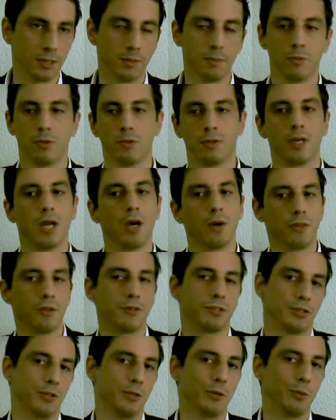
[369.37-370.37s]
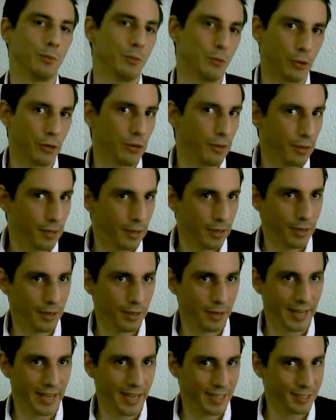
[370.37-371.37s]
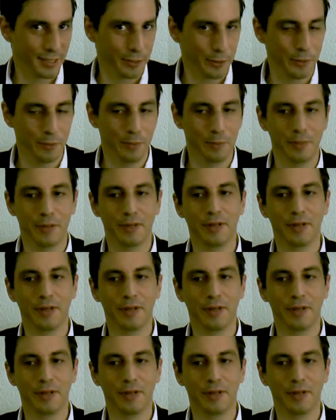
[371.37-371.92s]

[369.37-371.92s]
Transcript: uh, but now there's no more uh, gas at all.